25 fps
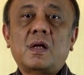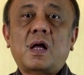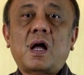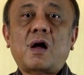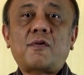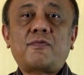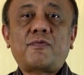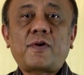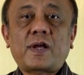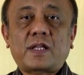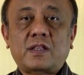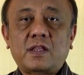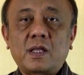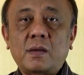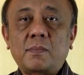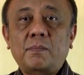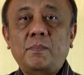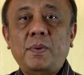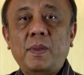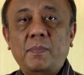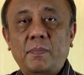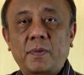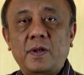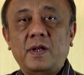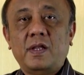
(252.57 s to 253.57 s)
affecting
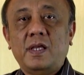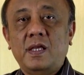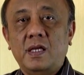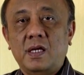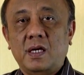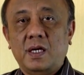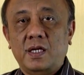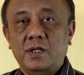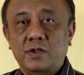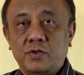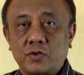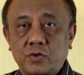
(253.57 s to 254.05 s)
people here in